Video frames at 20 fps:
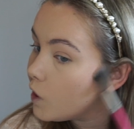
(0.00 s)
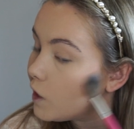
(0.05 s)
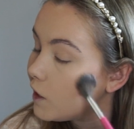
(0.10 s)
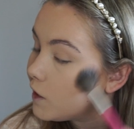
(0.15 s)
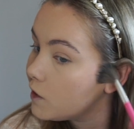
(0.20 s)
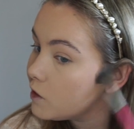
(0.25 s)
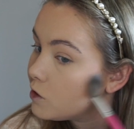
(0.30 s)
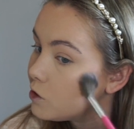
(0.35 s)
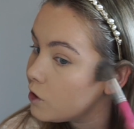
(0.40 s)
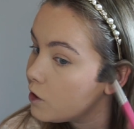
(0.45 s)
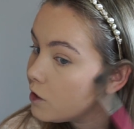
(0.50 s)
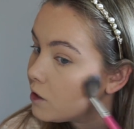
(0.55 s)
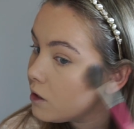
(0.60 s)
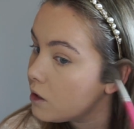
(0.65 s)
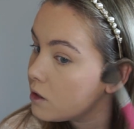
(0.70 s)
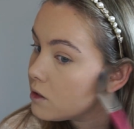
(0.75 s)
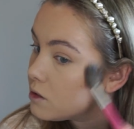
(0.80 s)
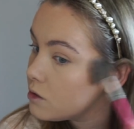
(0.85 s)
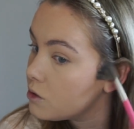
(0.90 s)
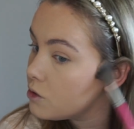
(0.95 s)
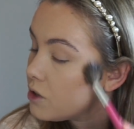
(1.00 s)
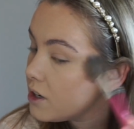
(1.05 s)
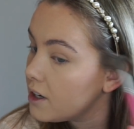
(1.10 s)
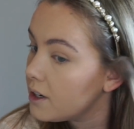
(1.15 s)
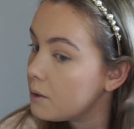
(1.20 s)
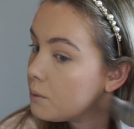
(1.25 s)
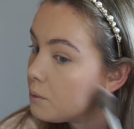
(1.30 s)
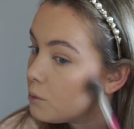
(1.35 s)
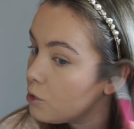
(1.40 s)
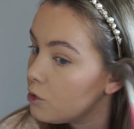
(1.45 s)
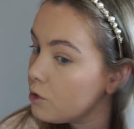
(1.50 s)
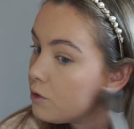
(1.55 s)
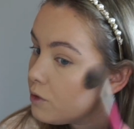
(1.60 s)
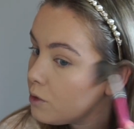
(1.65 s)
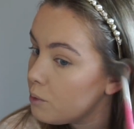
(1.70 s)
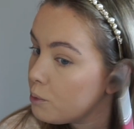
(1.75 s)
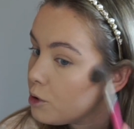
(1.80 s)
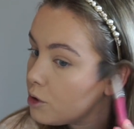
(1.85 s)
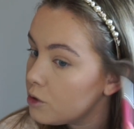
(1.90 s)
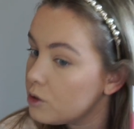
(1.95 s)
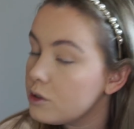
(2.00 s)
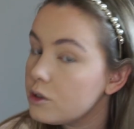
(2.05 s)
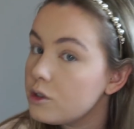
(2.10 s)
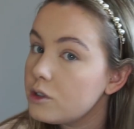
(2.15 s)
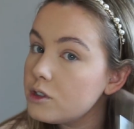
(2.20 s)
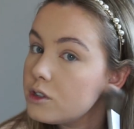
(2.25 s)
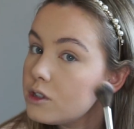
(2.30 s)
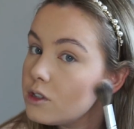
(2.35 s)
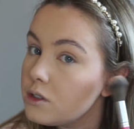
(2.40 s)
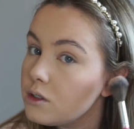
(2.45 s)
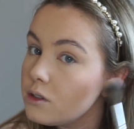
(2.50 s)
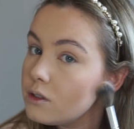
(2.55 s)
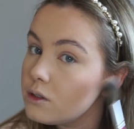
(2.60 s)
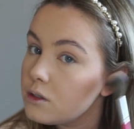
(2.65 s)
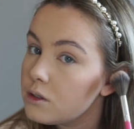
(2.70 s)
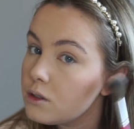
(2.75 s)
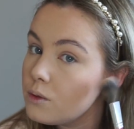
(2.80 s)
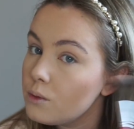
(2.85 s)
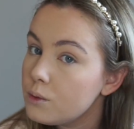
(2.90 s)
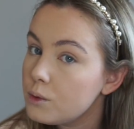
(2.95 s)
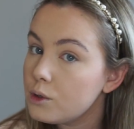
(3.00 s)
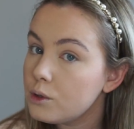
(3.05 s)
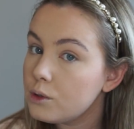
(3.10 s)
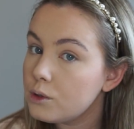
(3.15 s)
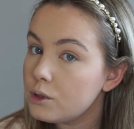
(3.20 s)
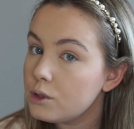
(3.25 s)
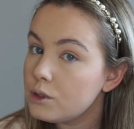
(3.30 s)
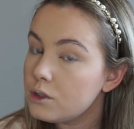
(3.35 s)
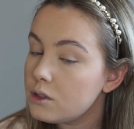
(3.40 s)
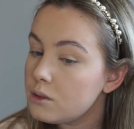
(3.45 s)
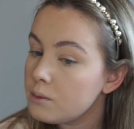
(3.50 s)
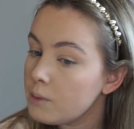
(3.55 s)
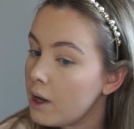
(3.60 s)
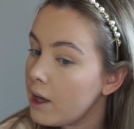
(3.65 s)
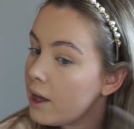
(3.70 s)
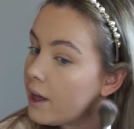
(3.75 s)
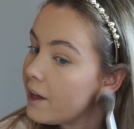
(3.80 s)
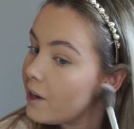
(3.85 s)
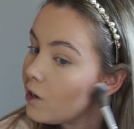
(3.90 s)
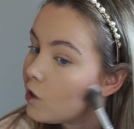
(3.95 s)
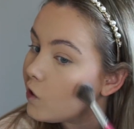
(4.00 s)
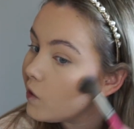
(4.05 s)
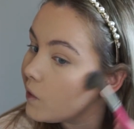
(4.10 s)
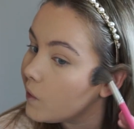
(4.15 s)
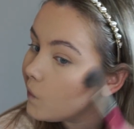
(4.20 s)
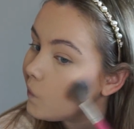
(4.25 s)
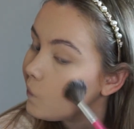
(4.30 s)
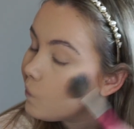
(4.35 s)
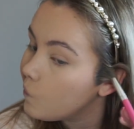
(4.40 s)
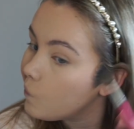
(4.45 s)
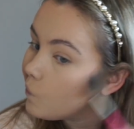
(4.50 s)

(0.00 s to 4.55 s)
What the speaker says: And I try and concentrate more of the product towards my hairline.